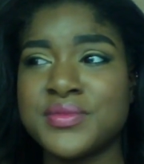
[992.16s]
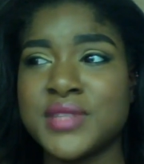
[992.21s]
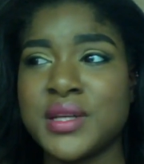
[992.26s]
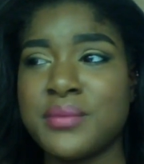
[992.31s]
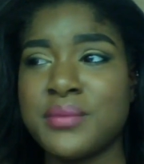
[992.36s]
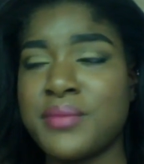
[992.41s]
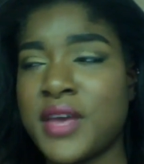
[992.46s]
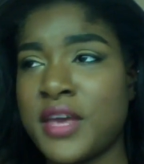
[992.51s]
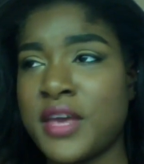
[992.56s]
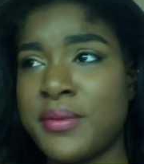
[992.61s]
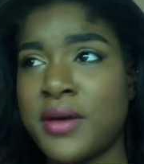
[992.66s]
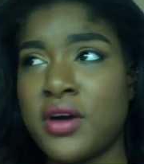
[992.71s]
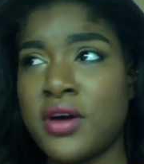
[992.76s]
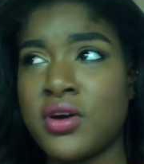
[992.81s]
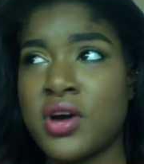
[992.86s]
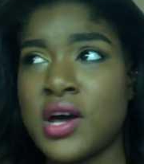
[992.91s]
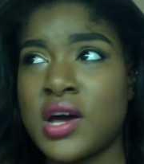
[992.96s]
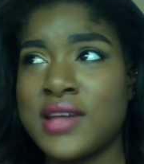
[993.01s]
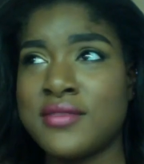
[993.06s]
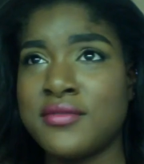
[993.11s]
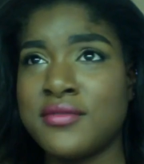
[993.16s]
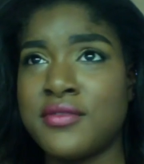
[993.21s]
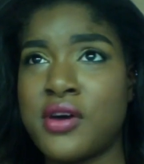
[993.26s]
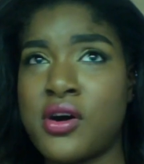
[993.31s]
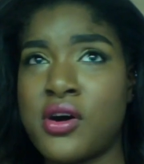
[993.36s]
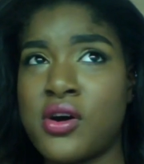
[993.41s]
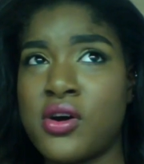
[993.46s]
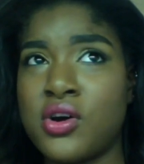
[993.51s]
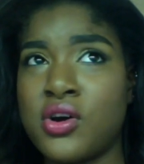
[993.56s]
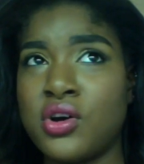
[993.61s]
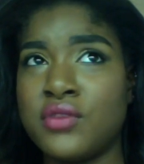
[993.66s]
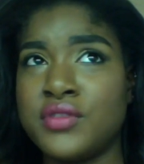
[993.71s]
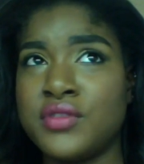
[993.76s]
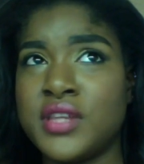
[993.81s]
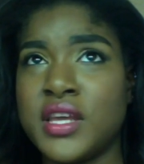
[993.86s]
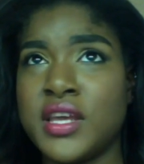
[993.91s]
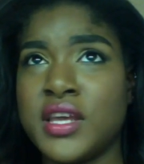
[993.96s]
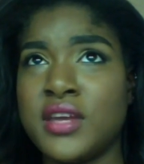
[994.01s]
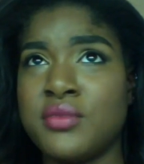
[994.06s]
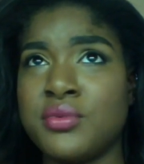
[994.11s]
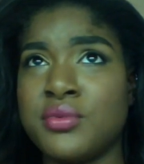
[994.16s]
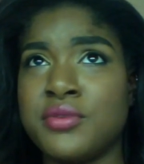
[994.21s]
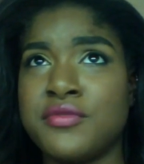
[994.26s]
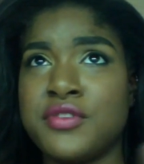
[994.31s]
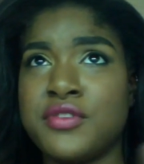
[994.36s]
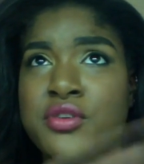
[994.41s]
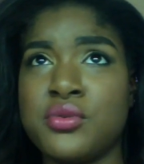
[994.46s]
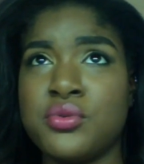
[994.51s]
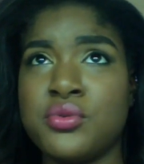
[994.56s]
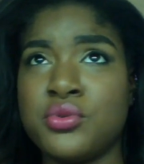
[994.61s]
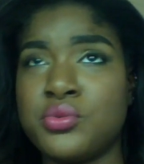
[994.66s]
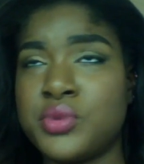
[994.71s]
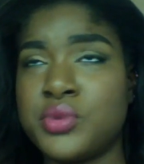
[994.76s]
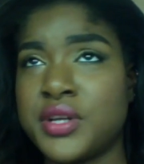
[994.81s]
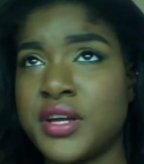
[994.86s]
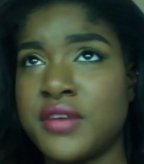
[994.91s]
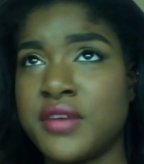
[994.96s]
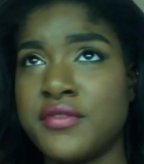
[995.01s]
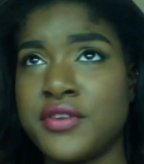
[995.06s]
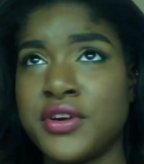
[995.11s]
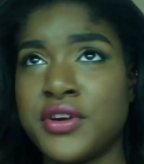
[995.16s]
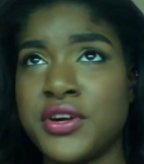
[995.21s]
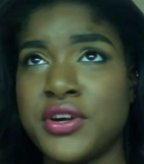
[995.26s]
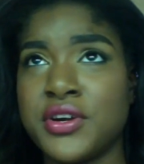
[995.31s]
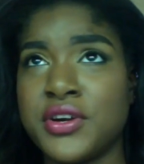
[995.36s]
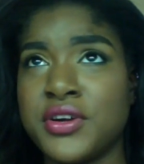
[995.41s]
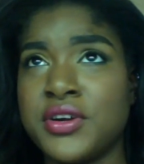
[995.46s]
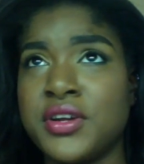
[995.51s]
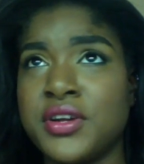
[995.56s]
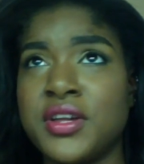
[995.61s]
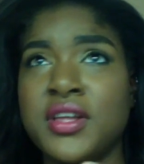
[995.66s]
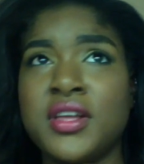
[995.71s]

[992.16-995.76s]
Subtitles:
PayPal got involved. They reviewed whatever.